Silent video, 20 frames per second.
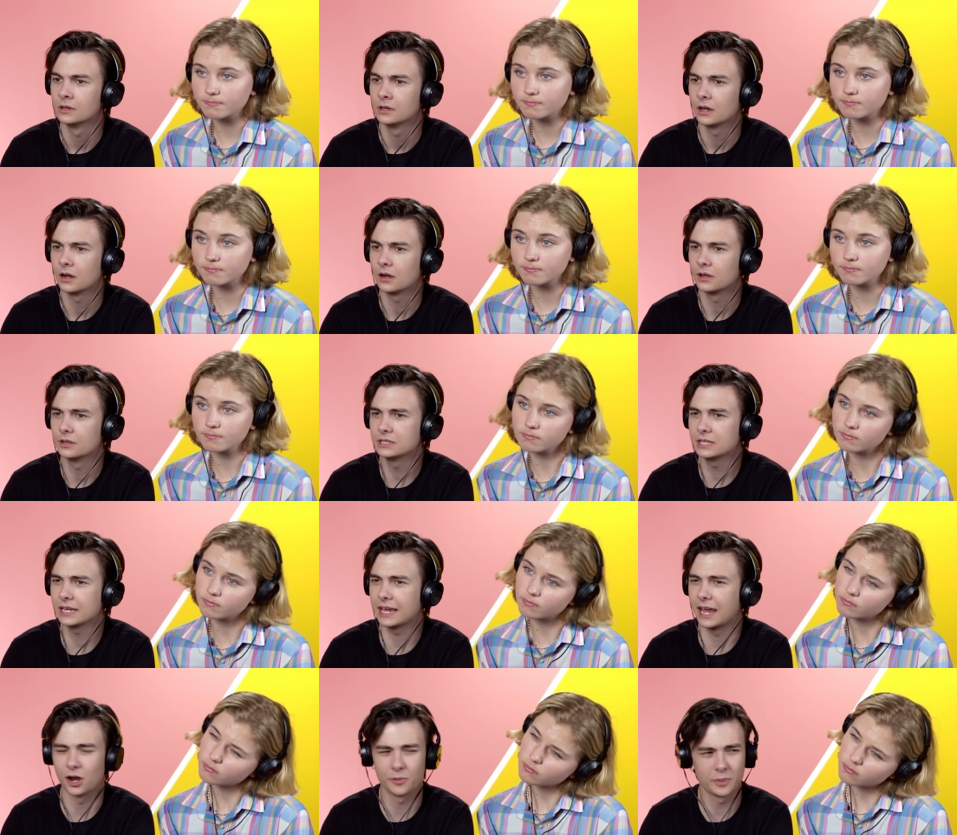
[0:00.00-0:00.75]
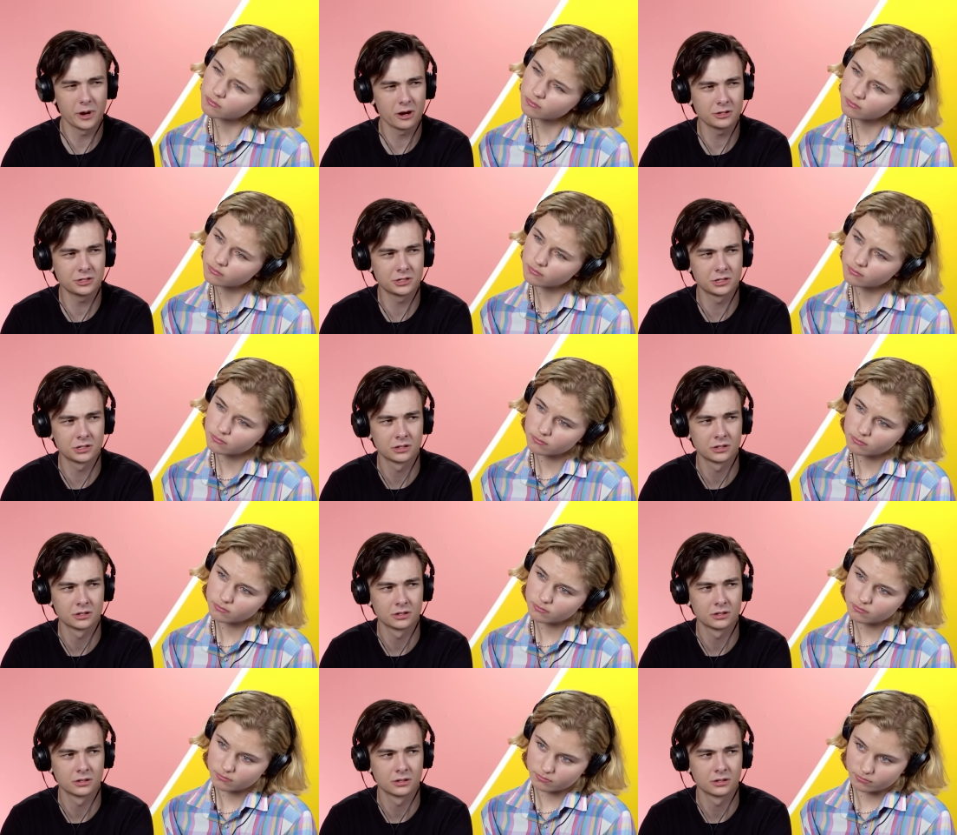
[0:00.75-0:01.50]
Speaker 1: Are these the Care Bears?
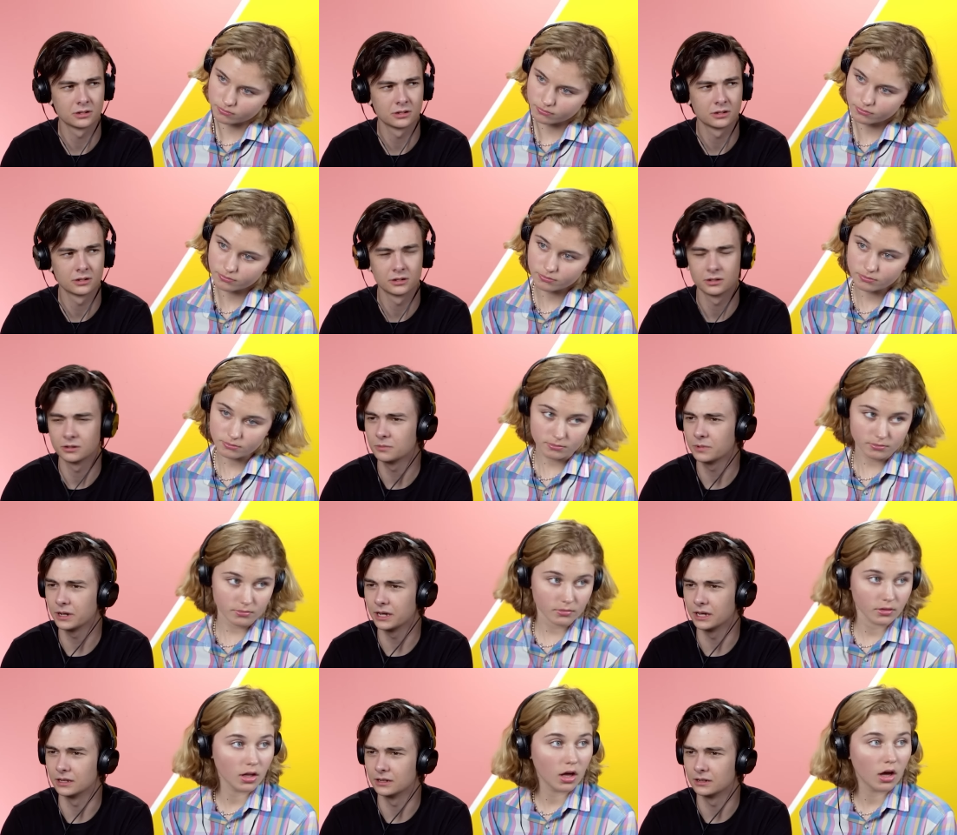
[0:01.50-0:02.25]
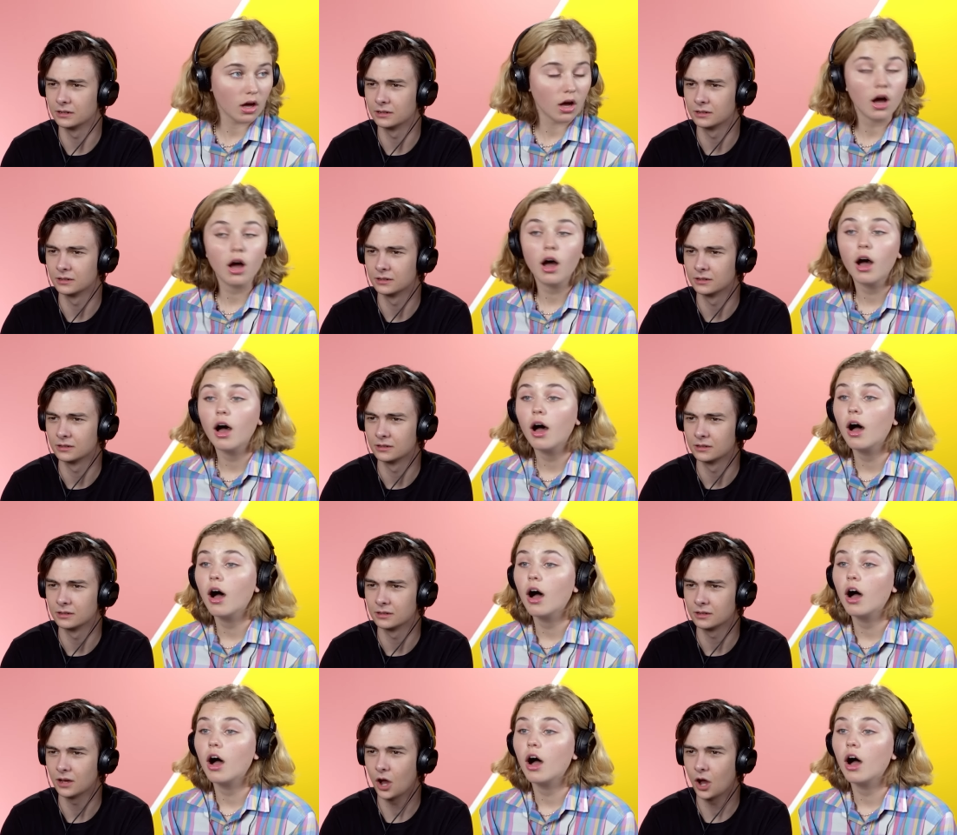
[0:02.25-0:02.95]
Welcome to Strawberry Land.